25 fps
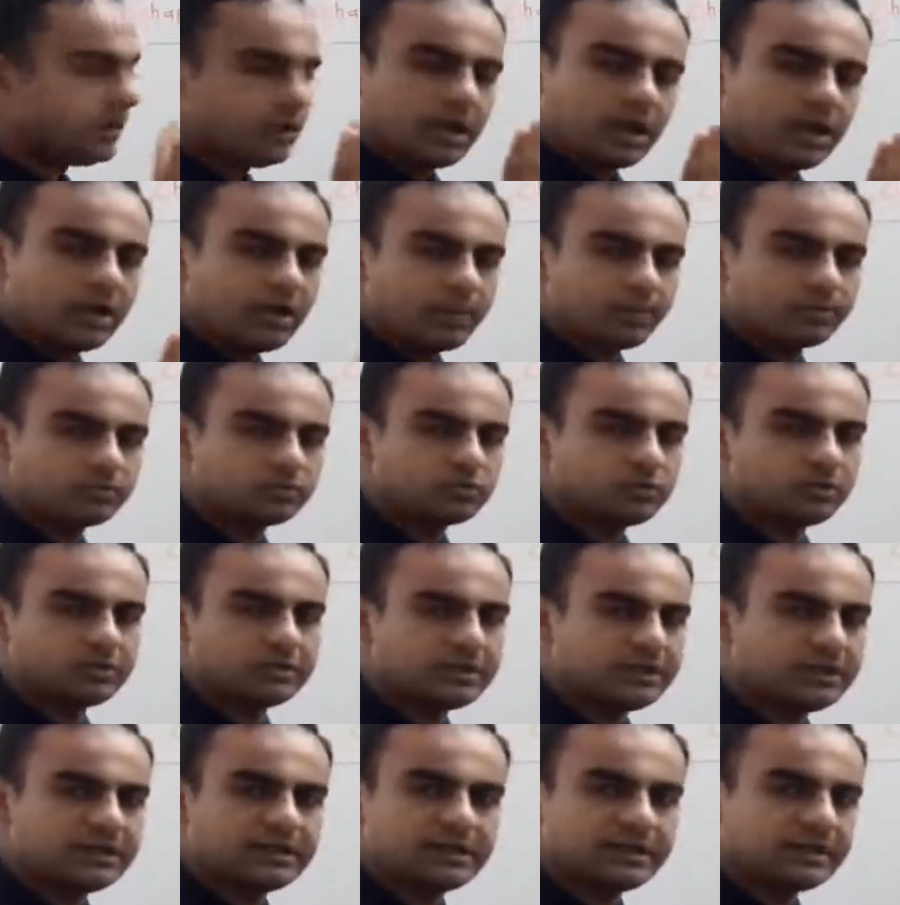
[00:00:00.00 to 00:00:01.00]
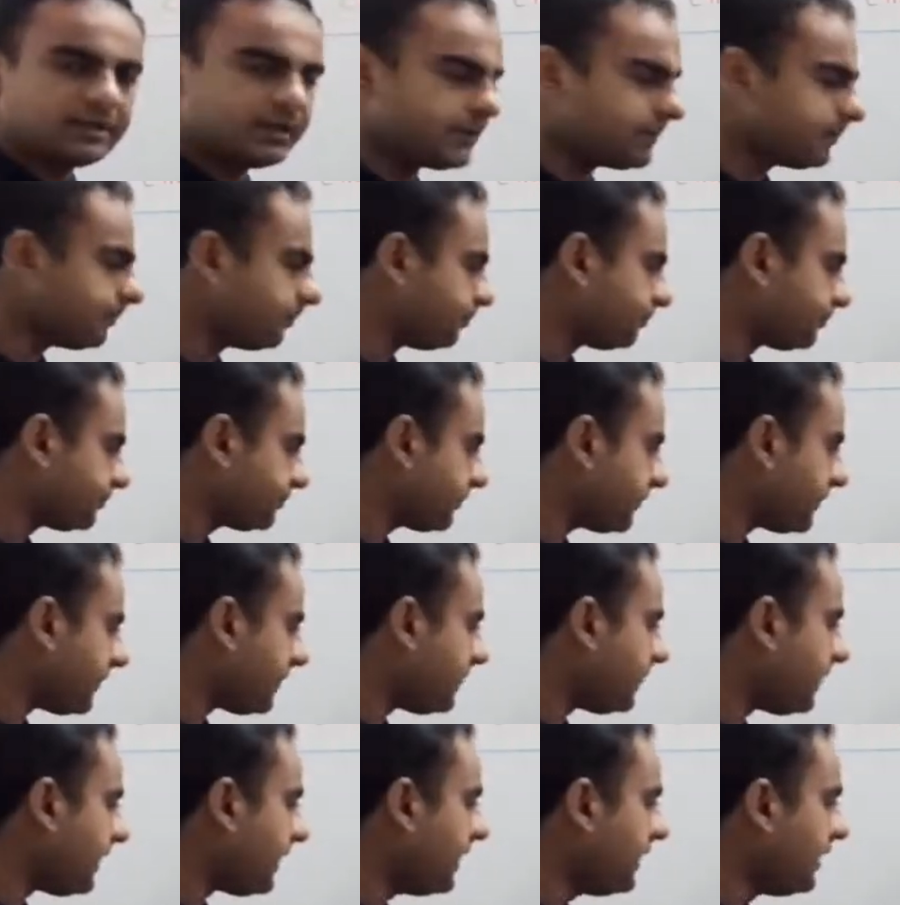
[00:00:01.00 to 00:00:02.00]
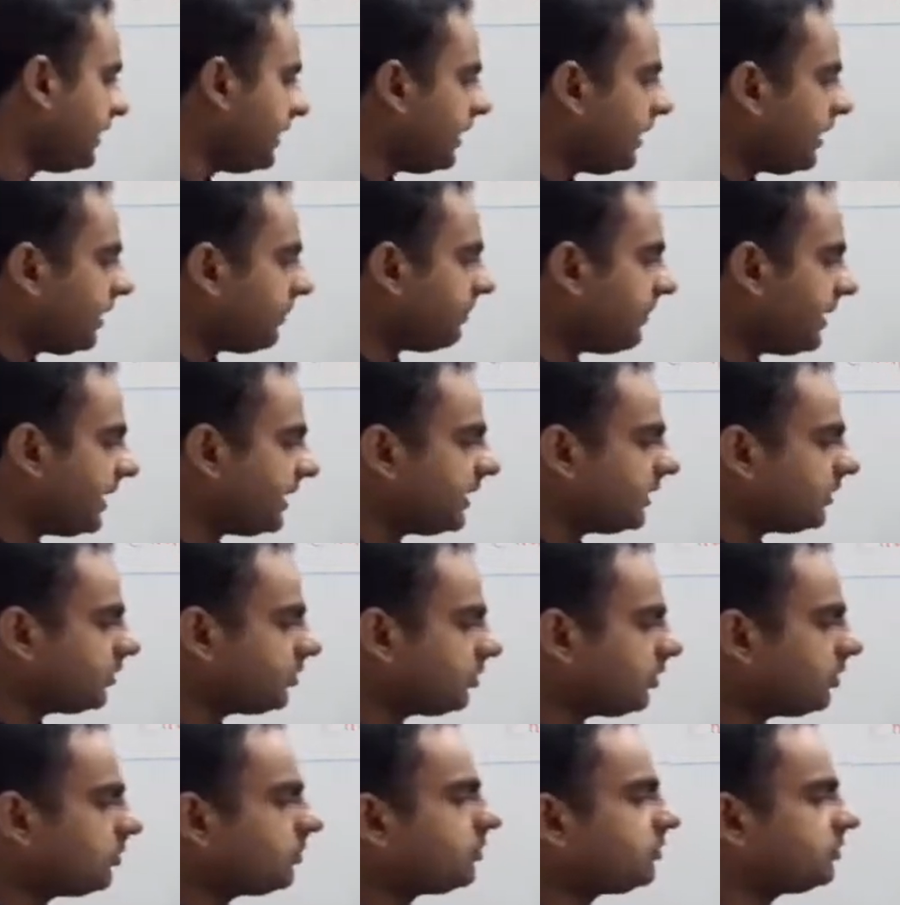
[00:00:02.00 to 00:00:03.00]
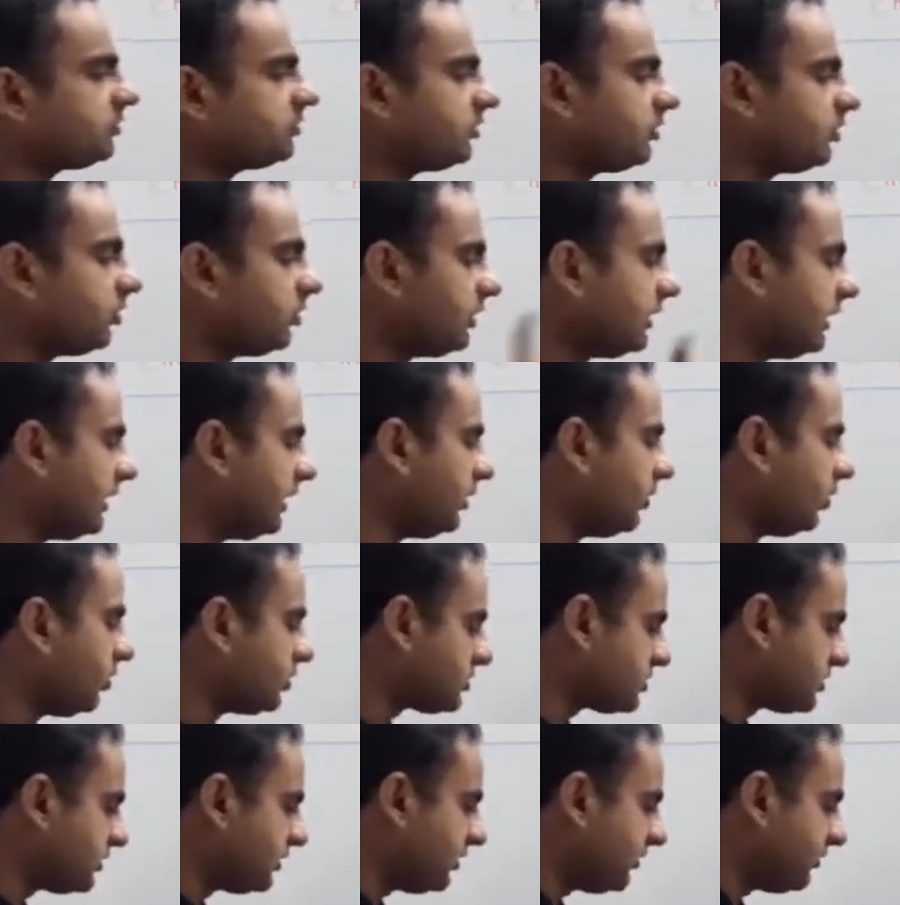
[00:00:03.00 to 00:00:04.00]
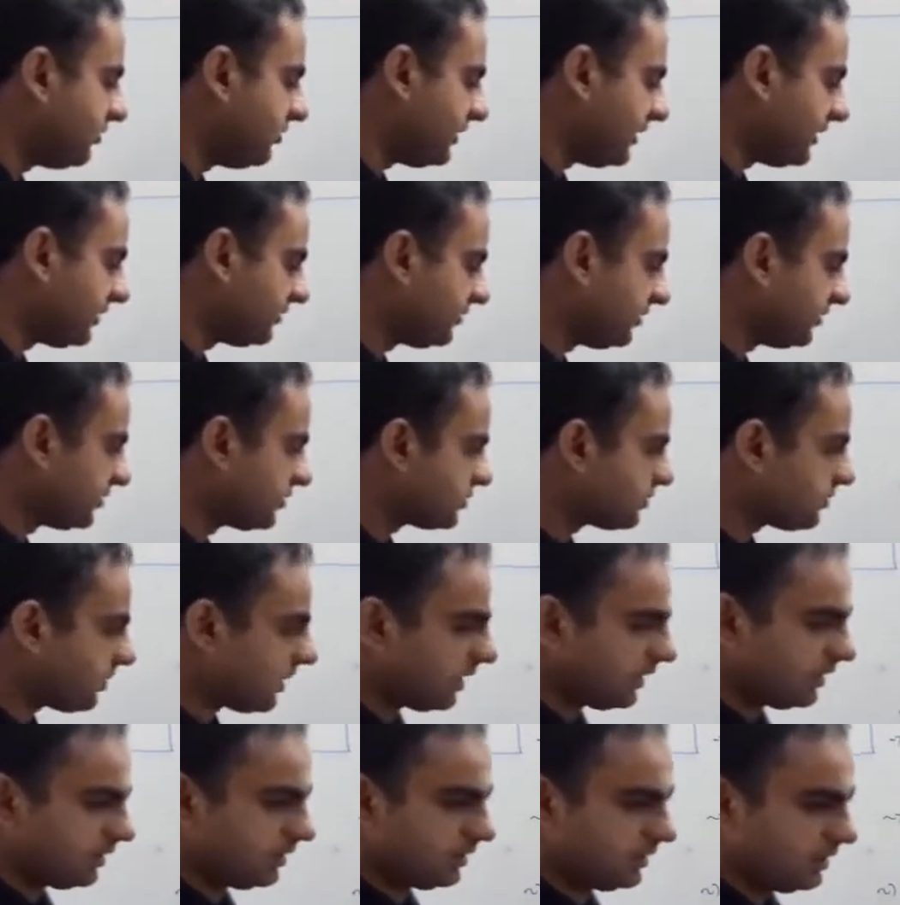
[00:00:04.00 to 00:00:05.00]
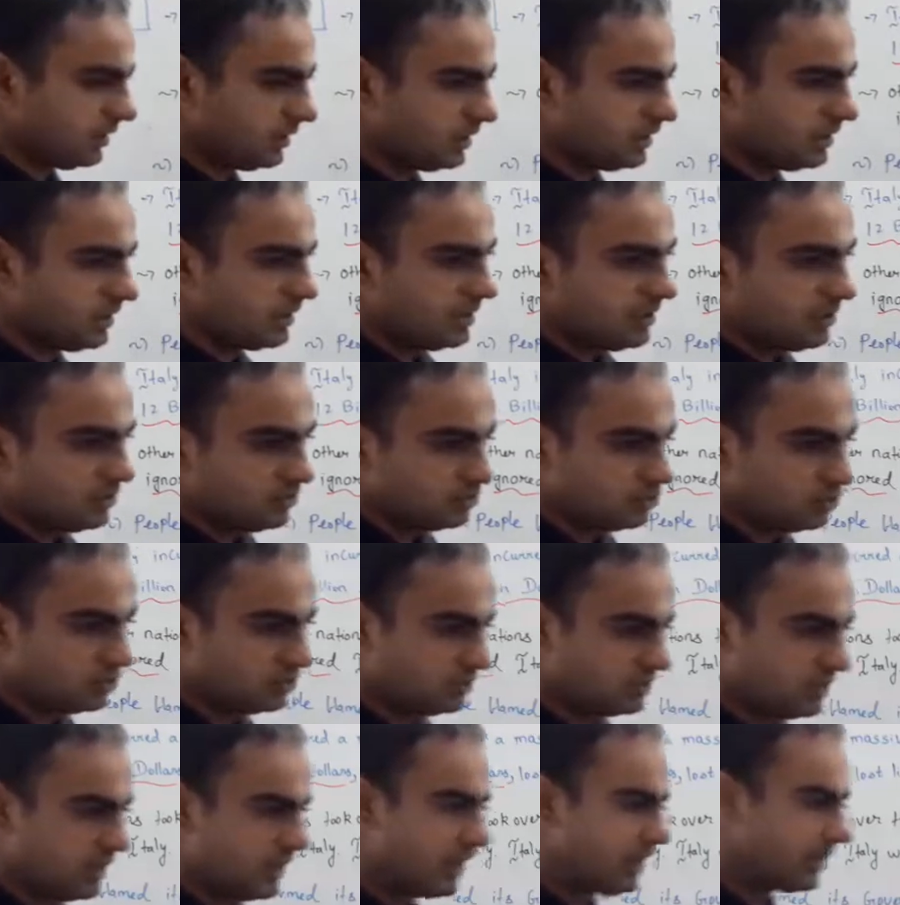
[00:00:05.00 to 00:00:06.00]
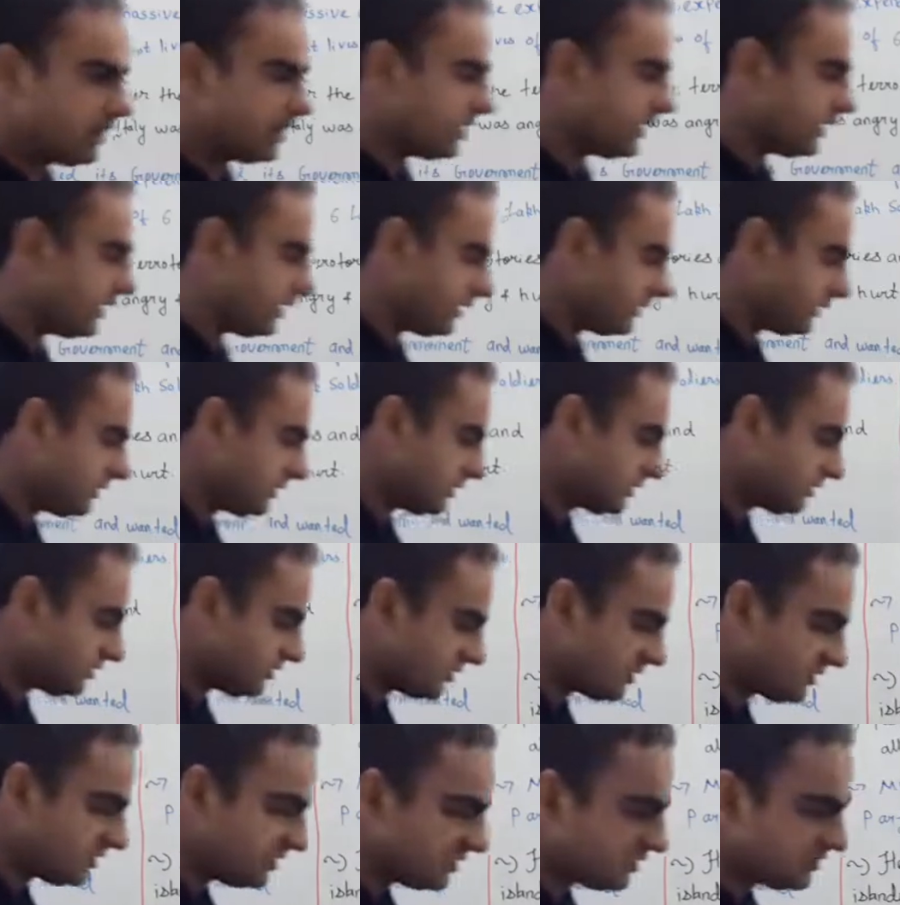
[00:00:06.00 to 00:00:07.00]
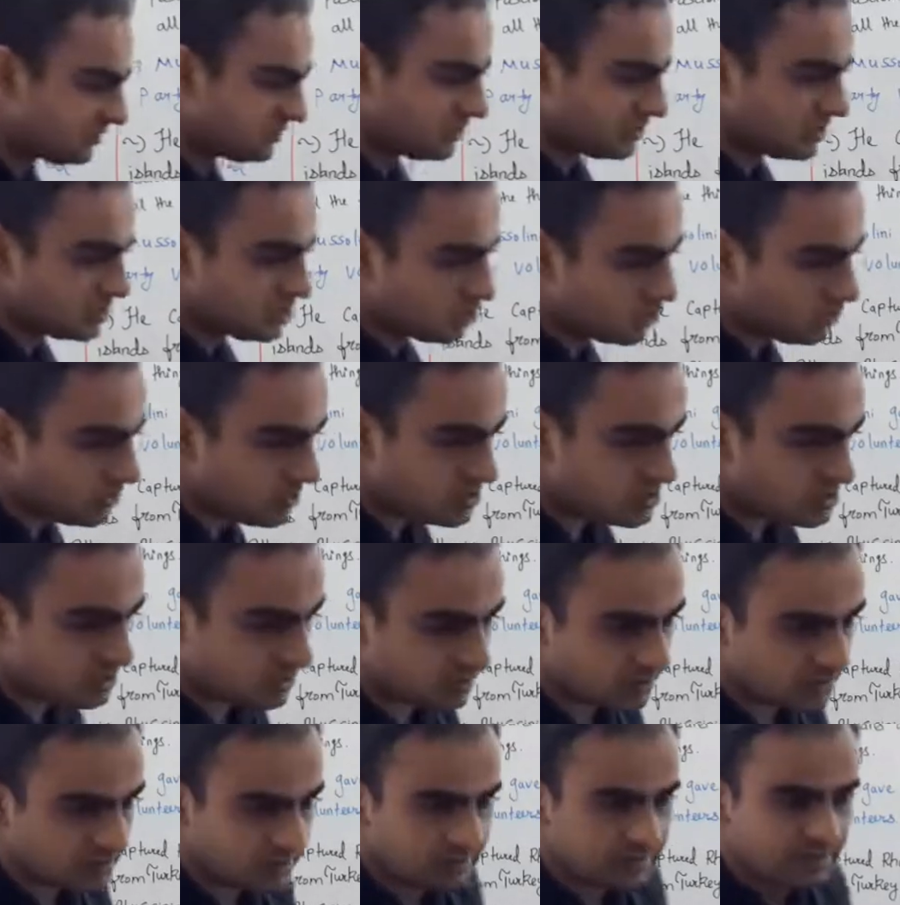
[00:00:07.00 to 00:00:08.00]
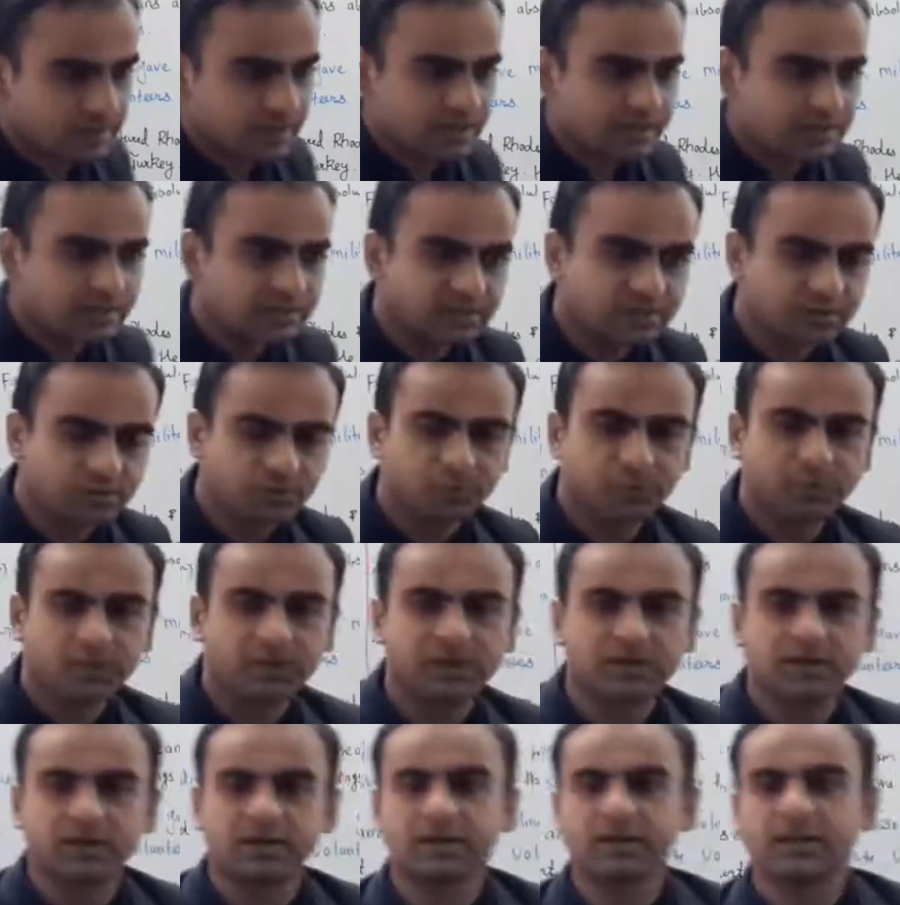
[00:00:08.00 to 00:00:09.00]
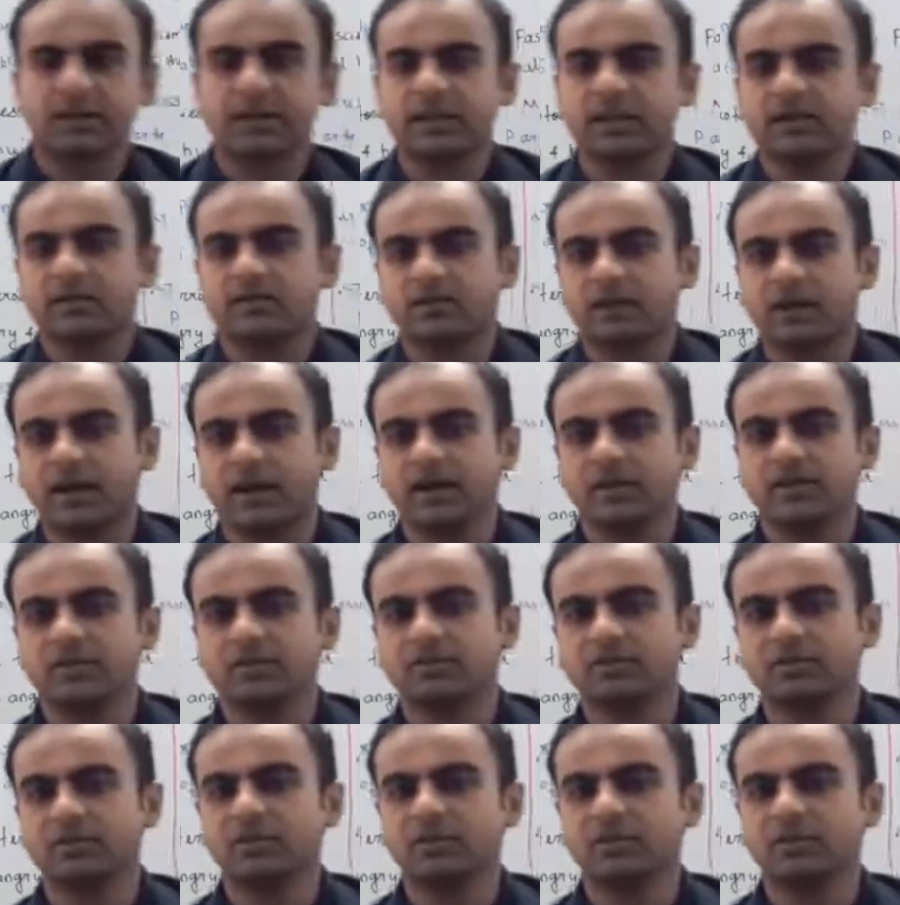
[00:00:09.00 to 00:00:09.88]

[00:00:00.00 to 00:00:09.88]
absolutely clear. Benito Mussolini launched the fascist party. So this situation, this period gave rise